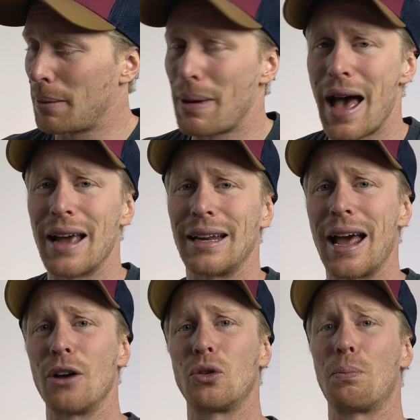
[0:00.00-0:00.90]
bag and
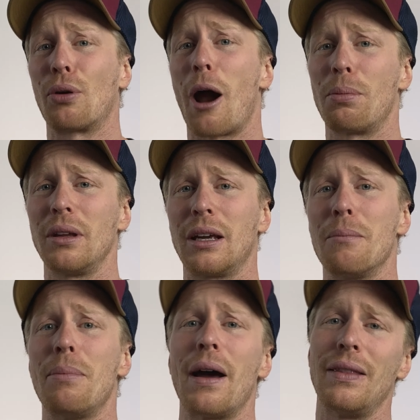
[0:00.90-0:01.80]
how to properly
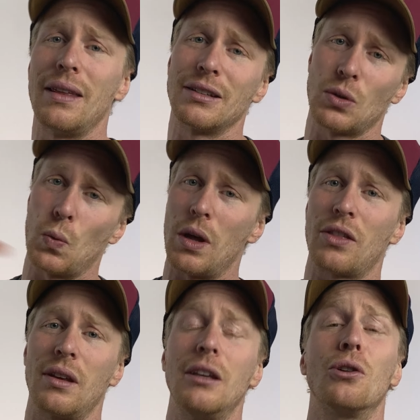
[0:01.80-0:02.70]
combine this with
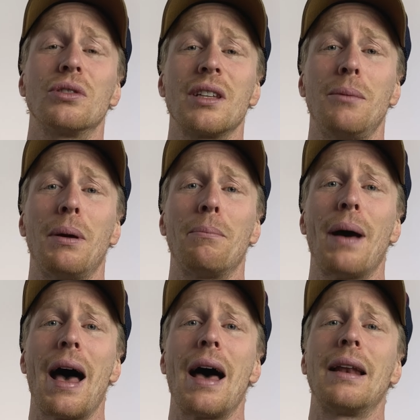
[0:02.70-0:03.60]
your sleeping
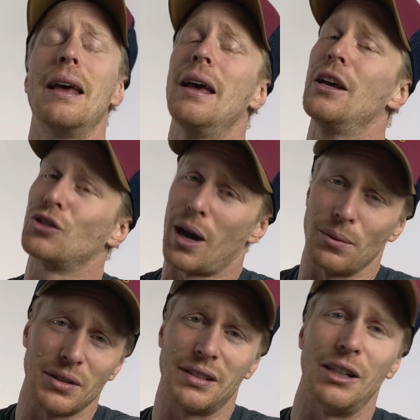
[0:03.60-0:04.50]
pad. So I will
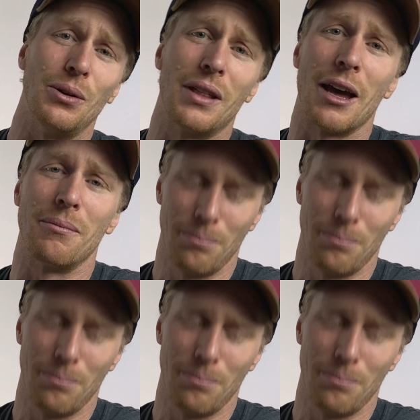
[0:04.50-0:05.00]
see you then.